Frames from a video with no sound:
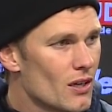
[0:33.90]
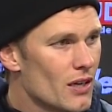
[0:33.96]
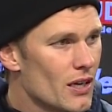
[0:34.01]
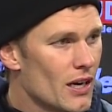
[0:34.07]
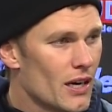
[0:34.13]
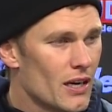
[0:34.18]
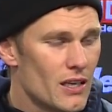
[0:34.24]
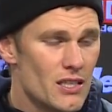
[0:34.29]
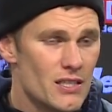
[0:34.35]

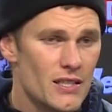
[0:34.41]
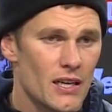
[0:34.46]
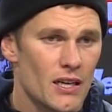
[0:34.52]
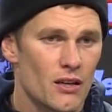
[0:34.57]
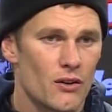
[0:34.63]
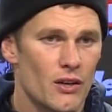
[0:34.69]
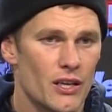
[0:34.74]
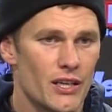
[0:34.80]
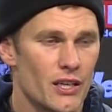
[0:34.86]
Yeah, he's had
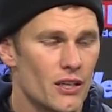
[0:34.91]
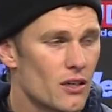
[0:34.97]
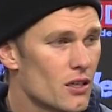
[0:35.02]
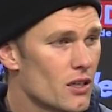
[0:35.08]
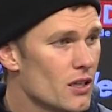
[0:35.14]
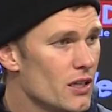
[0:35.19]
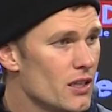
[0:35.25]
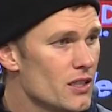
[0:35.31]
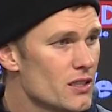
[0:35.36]
a great year,
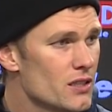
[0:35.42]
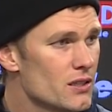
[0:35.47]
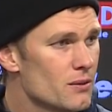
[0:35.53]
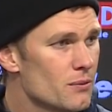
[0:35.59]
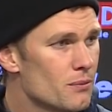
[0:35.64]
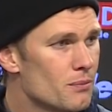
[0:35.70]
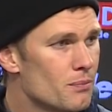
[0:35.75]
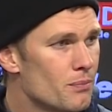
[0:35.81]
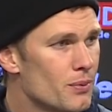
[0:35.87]
and he's
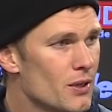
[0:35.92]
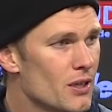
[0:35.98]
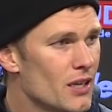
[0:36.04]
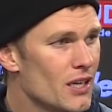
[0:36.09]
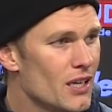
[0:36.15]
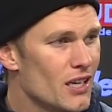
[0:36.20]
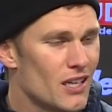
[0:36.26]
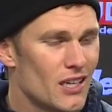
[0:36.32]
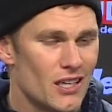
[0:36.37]
been
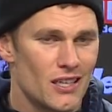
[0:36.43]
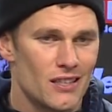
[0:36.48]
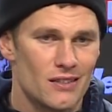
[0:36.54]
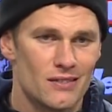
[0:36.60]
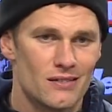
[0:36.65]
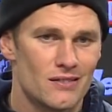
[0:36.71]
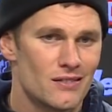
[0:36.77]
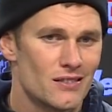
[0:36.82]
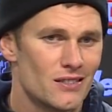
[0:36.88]
a,
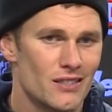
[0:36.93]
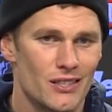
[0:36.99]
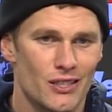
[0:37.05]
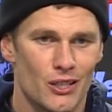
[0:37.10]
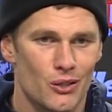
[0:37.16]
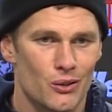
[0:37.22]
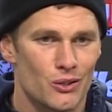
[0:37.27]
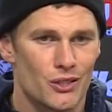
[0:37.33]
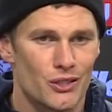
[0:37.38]
you
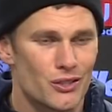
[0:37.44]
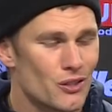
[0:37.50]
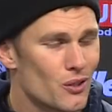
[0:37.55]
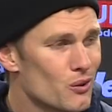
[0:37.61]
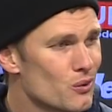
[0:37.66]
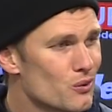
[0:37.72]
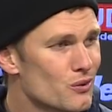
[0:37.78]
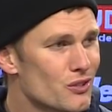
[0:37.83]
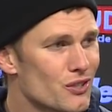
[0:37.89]
know, just
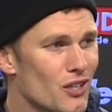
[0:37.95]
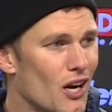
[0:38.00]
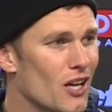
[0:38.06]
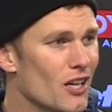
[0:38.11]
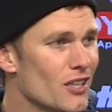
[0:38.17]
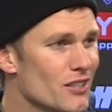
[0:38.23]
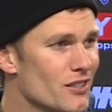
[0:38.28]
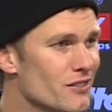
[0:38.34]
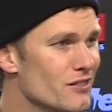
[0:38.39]
so
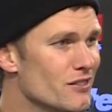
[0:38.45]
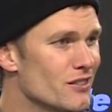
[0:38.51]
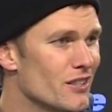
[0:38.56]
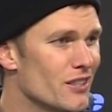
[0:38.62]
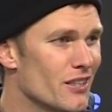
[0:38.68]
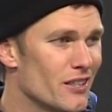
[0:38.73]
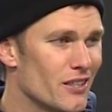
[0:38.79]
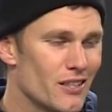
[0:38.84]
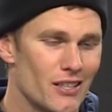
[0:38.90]
solid.
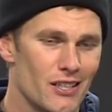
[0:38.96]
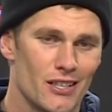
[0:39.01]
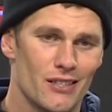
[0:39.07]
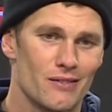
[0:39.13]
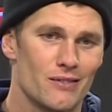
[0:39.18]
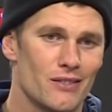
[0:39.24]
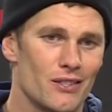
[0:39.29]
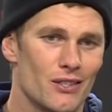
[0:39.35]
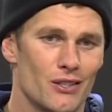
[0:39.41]
And,
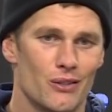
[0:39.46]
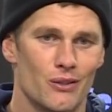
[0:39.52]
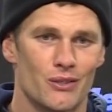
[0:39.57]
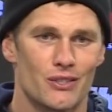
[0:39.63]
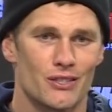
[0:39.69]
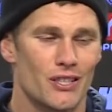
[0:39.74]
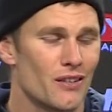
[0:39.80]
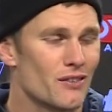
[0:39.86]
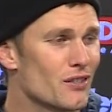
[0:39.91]
you know,
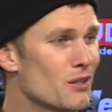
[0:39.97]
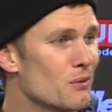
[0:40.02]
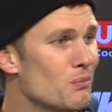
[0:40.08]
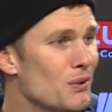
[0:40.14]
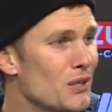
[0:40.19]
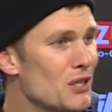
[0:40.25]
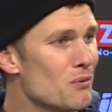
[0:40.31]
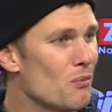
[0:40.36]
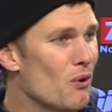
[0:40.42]
it's tough to
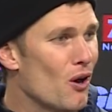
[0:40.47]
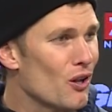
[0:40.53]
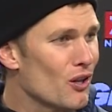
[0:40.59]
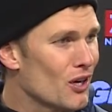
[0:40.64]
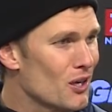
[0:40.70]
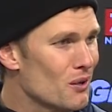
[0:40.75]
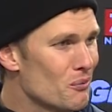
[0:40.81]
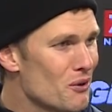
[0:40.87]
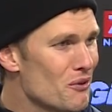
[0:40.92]
complete the ball
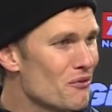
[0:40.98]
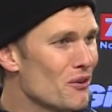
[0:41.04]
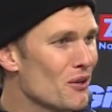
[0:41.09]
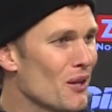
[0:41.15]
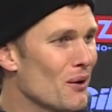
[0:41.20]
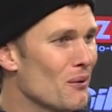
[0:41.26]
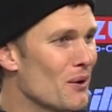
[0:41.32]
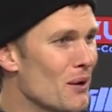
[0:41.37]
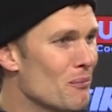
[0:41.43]
on him. We feel
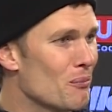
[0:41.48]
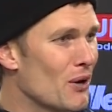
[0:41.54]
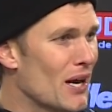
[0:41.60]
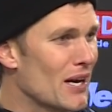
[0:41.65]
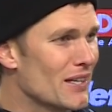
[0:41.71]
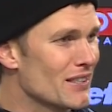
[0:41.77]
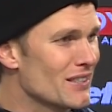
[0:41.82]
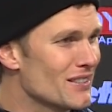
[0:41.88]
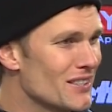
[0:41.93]
that way in
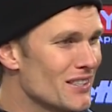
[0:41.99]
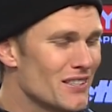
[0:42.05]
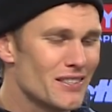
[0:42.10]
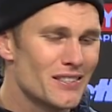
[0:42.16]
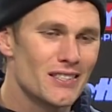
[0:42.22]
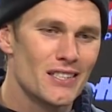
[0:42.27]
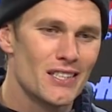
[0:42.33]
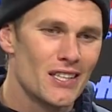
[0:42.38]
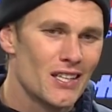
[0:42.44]
practice.
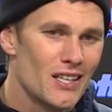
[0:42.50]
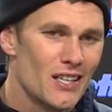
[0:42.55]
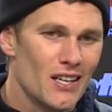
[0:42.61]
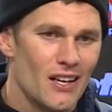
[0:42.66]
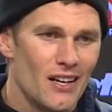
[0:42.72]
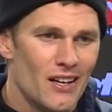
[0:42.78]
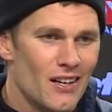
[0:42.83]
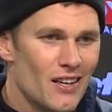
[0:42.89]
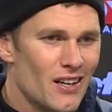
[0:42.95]
He's,
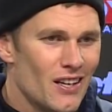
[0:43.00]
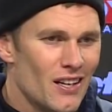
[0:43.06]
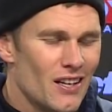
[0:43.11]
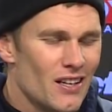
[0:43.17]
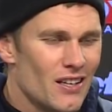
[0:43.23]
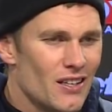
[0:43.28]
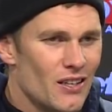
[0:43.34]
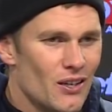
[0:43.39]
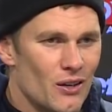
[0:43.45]

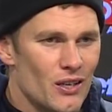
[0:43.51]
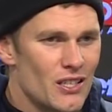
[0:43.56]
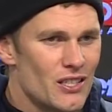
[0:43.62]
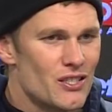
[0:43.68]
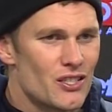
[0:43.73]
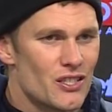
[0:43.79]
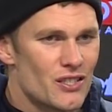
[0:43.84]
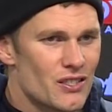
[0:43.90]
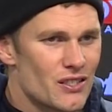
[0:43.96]
you know,
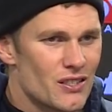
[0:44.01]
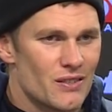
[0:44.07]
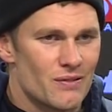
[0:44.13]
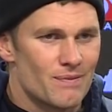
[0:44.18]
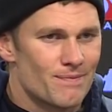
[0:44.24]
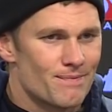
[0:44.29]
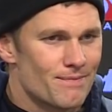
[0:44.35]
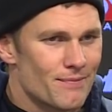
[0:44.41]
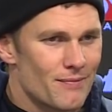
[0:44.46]
he's just,
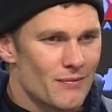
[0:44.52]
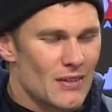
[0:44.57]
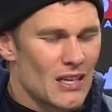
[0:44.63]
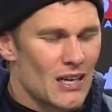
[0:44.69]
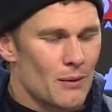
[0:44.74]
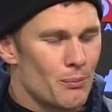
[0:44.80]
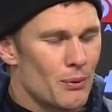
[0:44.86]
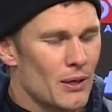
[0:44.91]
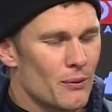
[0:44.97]

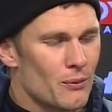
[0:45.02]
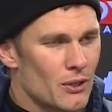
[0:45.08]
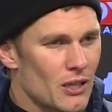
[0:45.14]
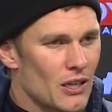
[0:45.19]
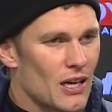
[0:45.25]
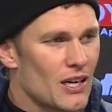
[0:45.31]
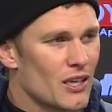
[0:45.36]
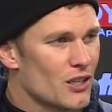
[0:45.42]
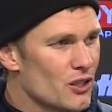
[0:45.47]
and I played with a
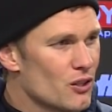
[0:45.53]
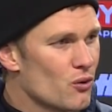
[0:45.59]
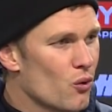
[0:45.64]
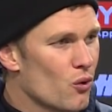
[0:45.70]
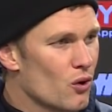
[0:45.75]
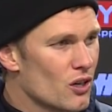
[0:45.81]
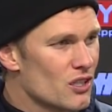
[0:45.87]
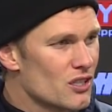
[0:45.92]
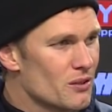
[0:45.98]
lot of good
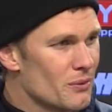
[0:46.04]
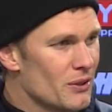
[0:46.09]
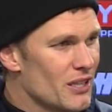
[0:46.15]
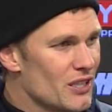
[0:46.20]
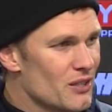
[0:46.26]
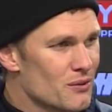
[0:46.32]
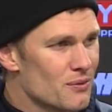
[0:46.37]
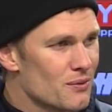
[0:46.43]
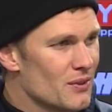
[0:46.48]
corners. I mean,
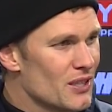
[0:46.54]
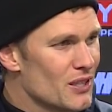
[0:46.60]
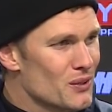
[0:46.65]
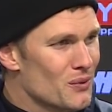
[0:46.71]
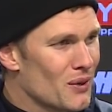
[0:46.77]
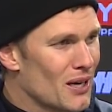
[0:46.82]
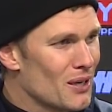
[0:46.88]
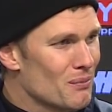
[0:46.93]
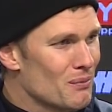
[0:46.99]

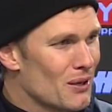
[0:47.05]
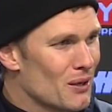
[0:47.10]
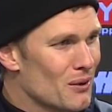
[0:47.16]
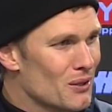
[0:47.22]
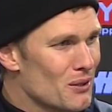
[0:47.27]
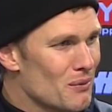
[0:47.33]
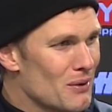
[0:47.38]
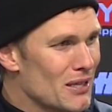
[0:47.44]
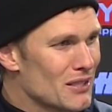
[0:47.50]
he's right up there
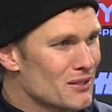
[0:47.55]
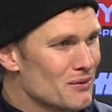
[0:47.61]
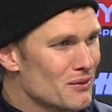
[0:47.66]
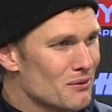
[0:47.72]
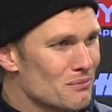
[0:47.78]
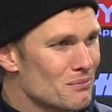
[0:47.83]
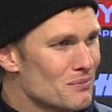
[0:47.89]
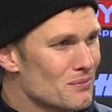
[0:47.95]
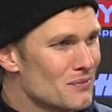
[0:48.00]
with the best of
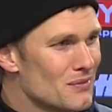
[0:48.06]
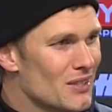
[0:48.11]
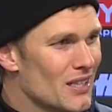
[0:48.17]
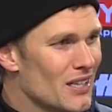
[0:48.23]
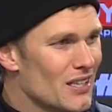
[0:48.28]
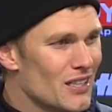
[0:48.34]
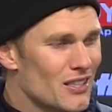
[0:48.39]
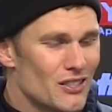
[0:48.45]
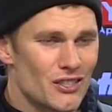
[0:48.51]
them.
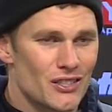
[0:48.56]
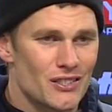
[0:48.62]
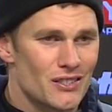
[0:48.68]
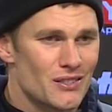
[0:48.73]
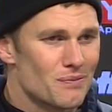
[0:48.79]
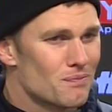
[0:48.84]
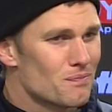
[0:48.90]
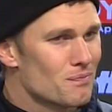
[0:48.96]
And it's just,